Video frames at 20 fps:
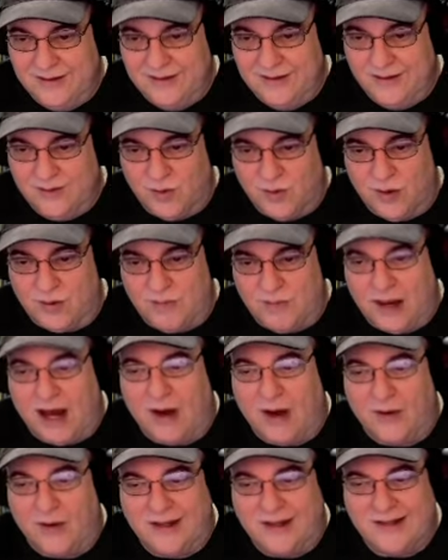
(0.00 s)
or
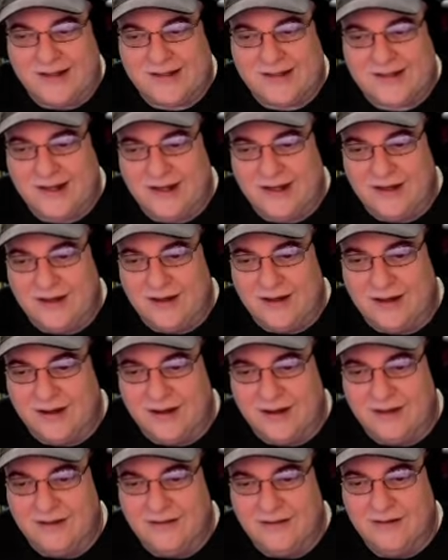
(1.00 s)
powerless, and
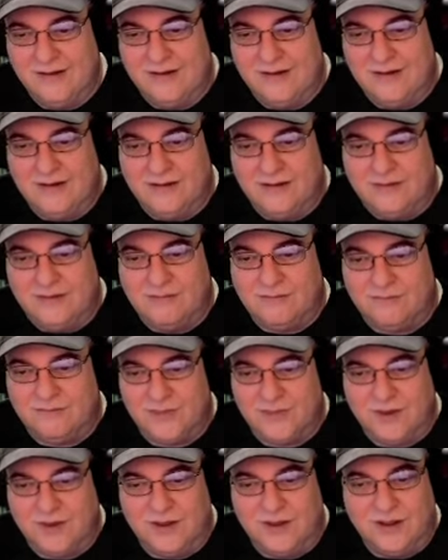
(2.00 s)
uh,
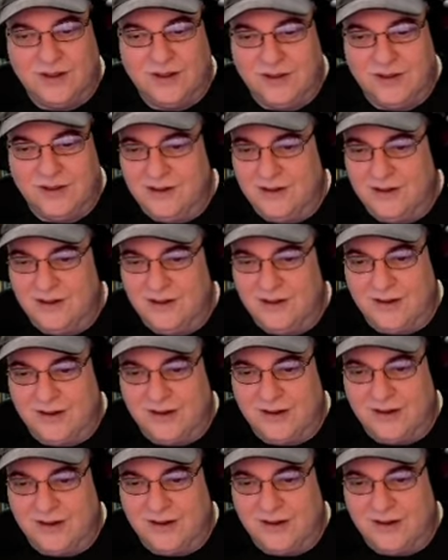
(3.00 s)
you're
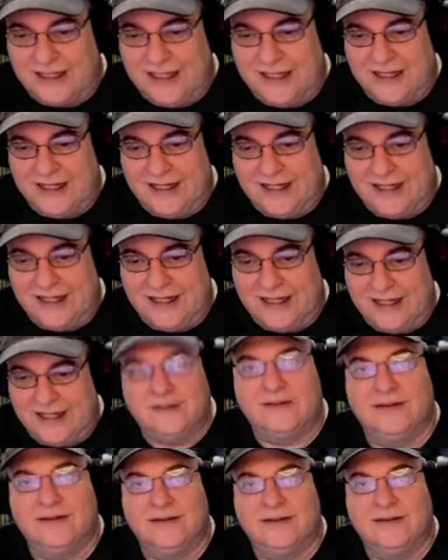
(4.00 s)
at the uh,
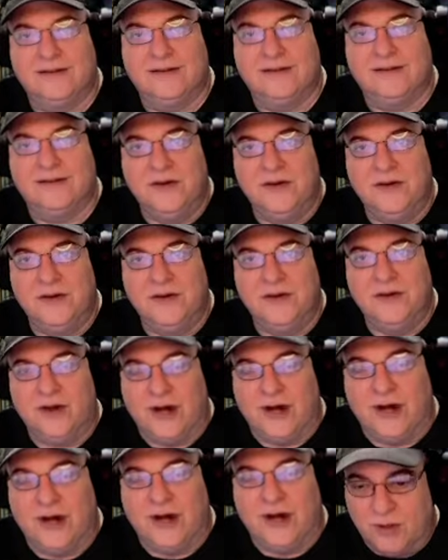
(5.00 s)
you're at
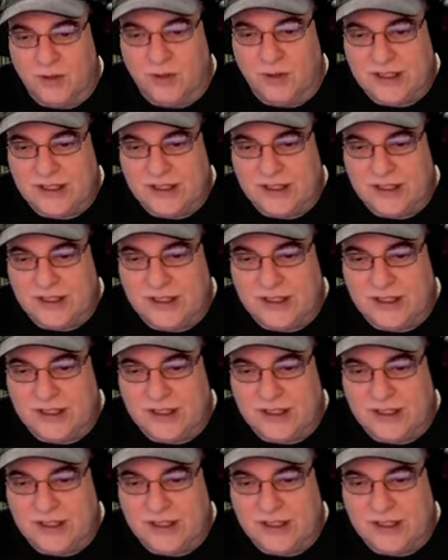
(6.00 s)
the mercy of your
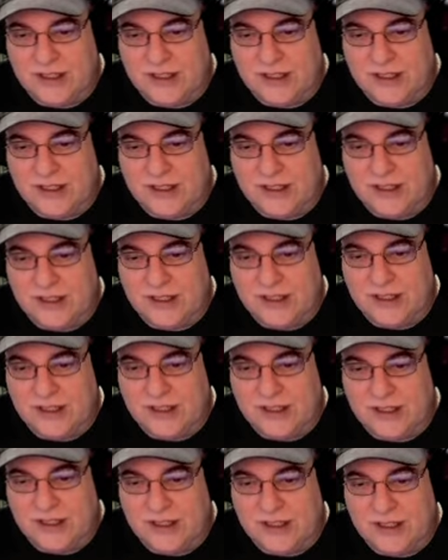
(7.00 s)
enemies. J,
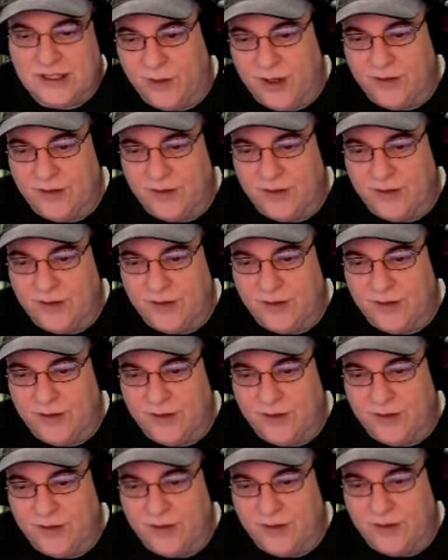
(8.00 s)
lose one point of
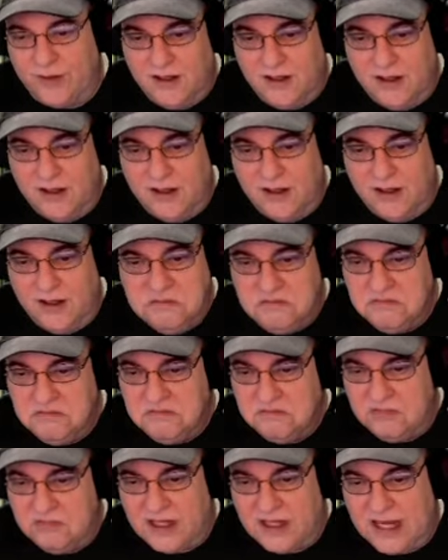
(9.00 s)
charisma.
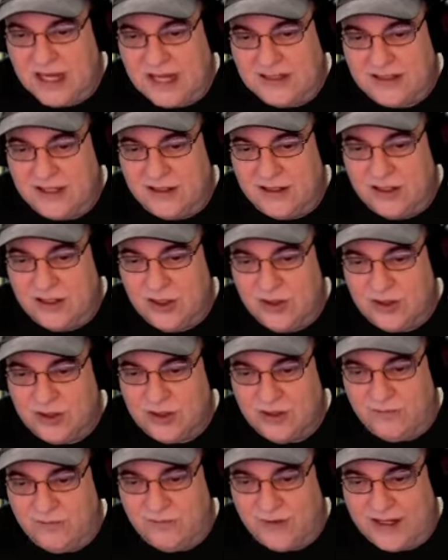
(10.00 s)

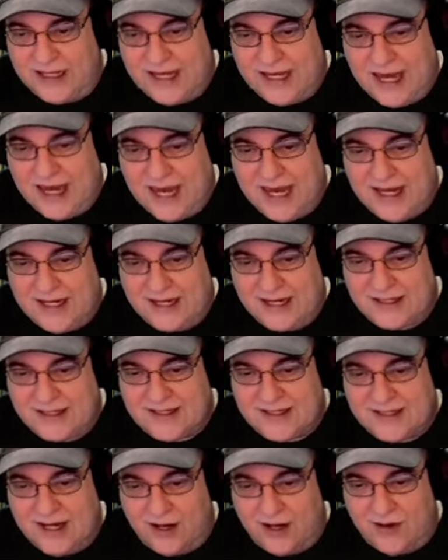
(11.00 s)
Constitution for K,
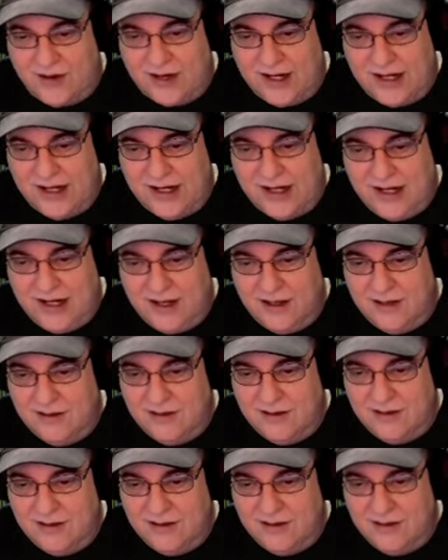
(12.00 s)
dexterity
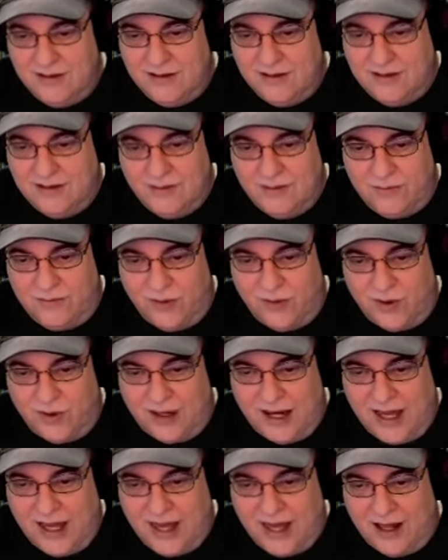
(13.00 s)
for
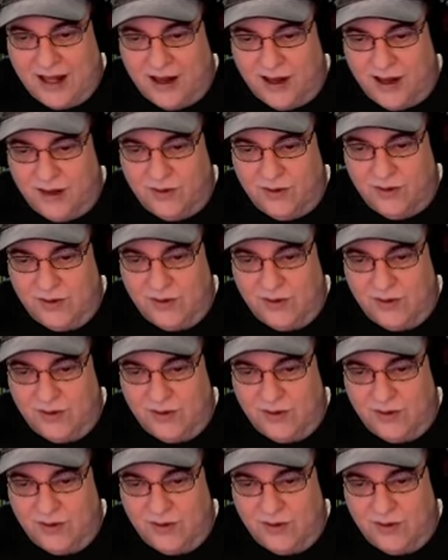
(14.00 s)
L, we